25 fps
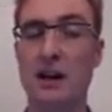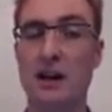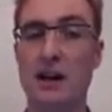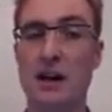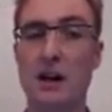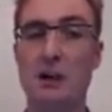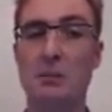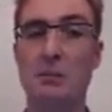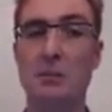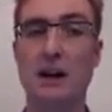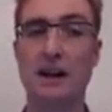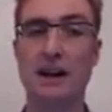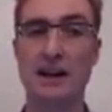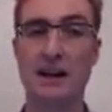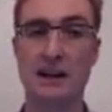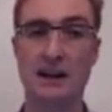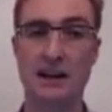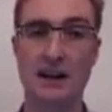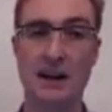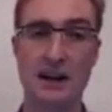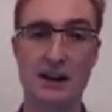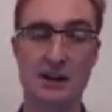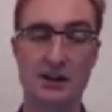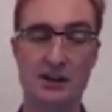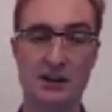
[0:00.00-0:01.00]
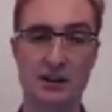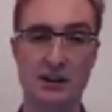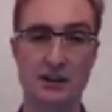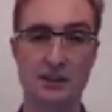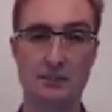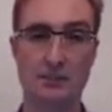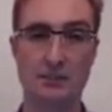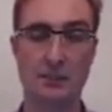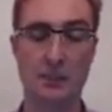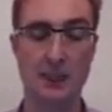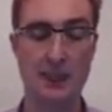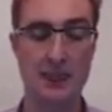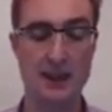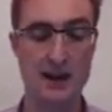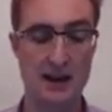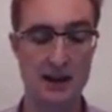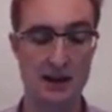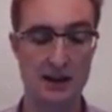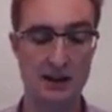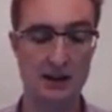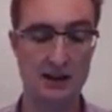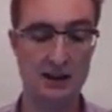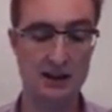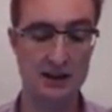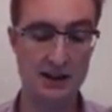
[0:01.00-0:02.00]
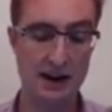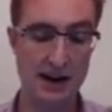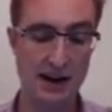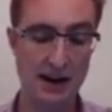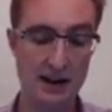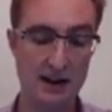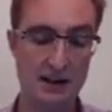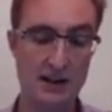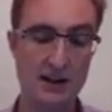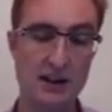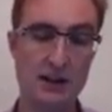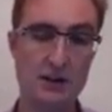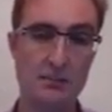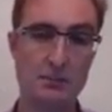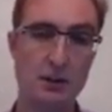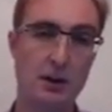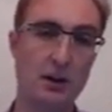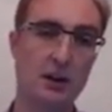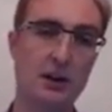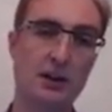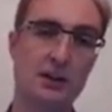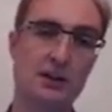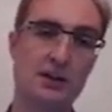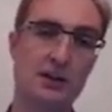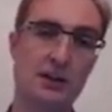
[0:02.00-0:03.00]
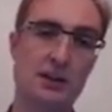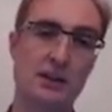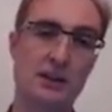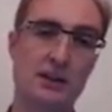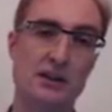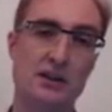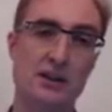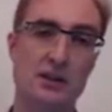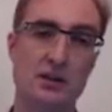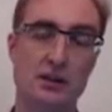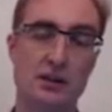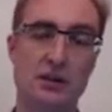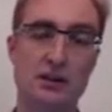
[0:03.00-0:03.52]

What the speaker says: plain caching. These access policies,